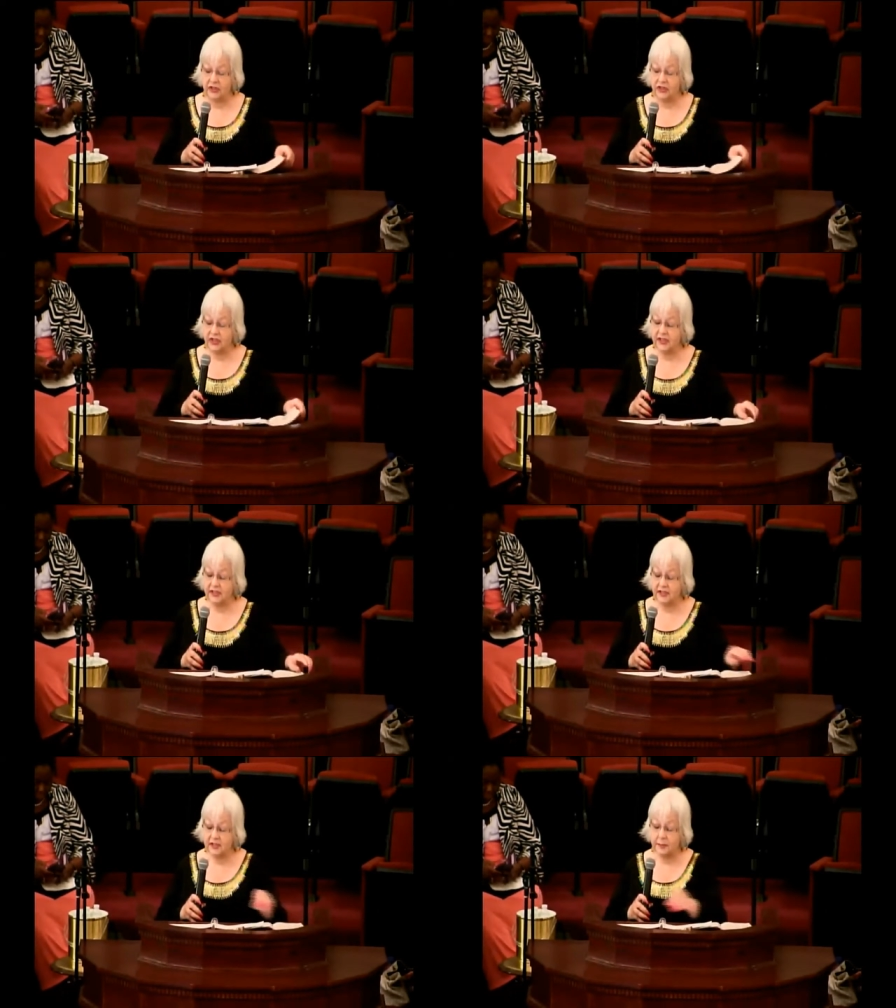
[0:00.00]

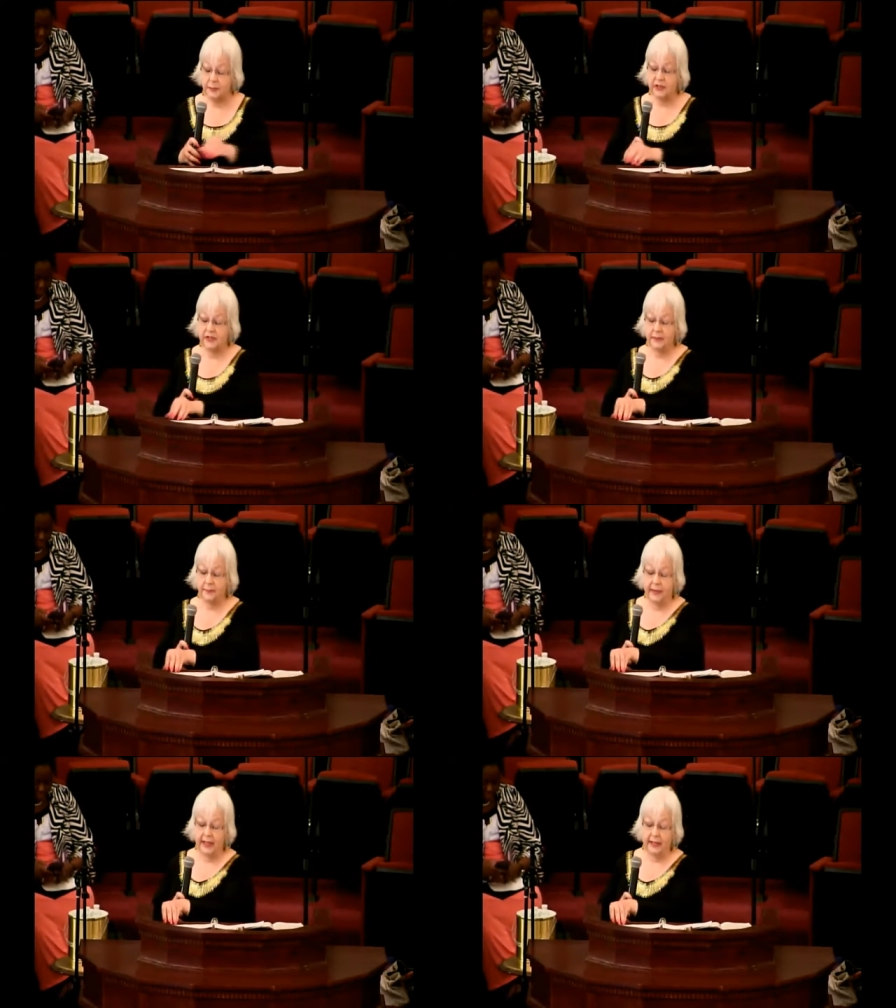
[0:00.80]
Jesus puts it
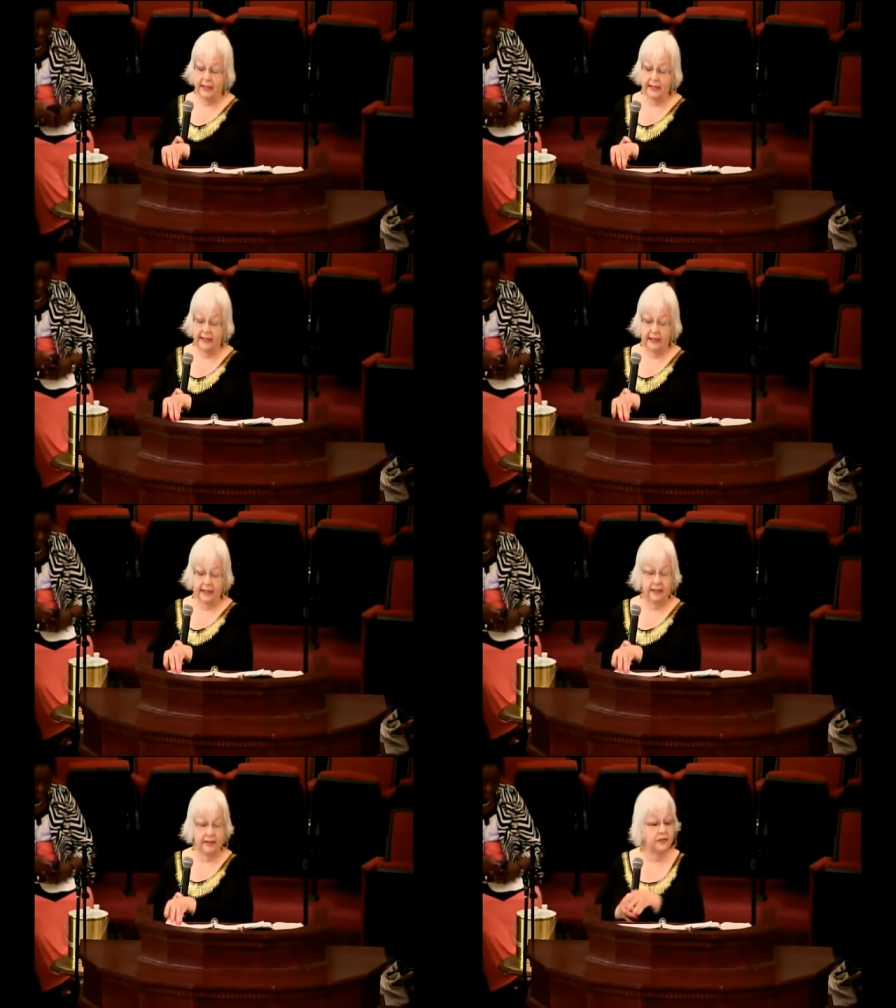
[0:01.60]
bluntly
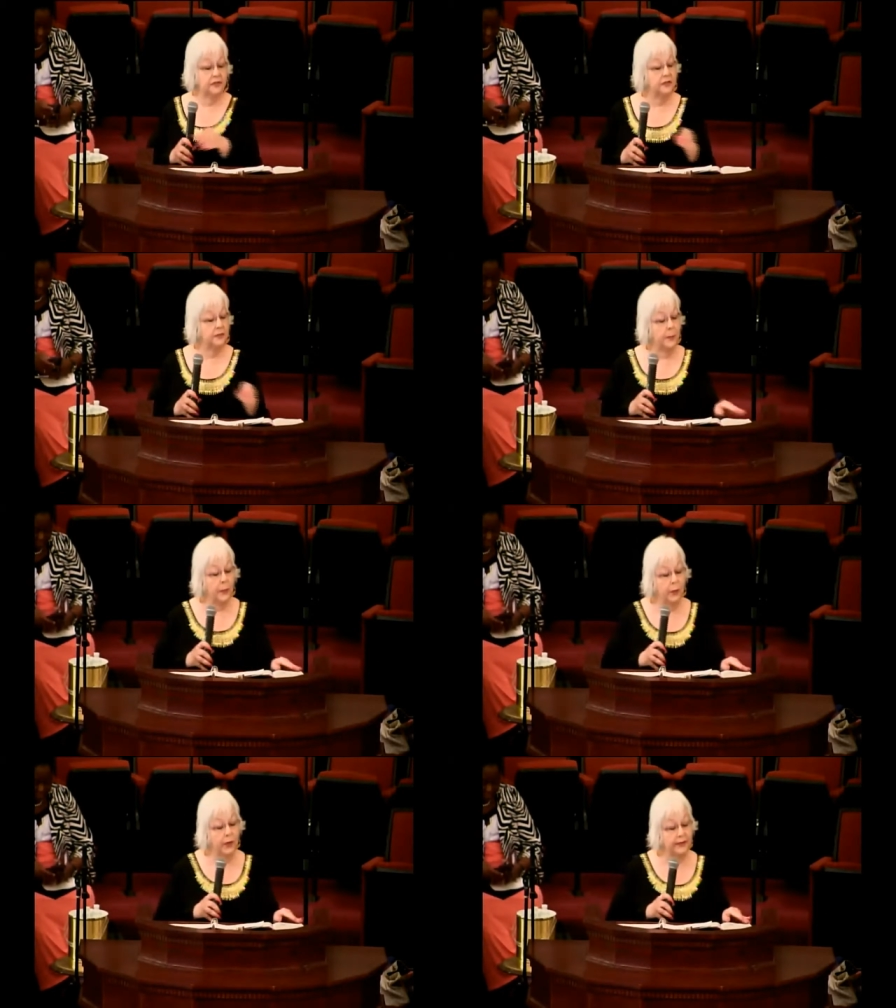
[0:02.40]
and to the
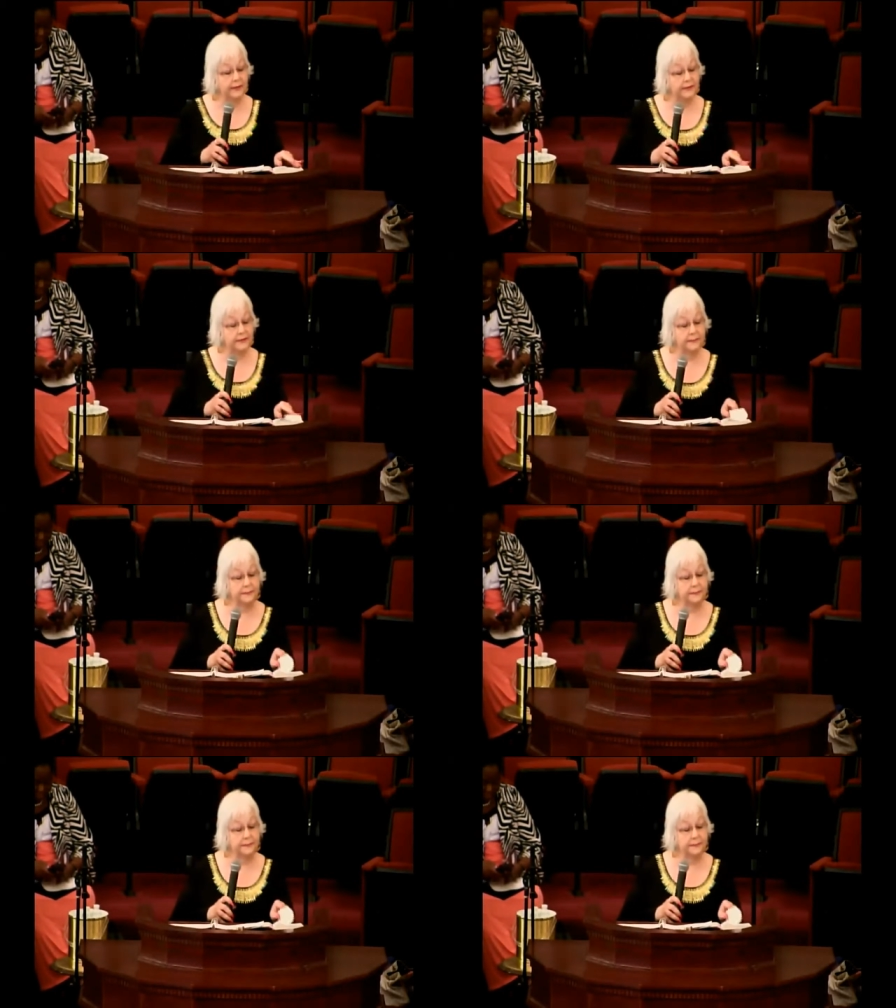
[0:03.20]
point.